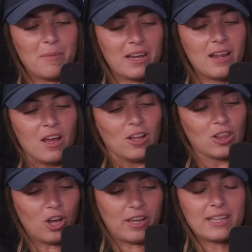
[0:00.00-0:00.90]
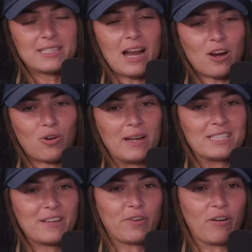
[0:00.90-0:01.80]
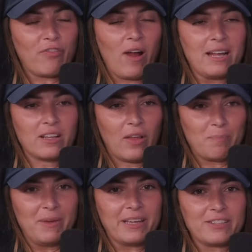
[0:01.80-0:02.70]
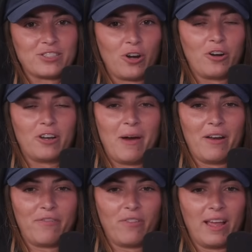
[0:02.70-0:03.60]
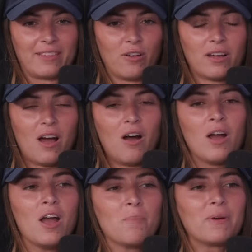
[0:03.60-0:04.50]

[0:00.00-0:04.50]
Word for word: I mean, look, it's not crazy for a friend to like be concerned about a, like, they're like, oh,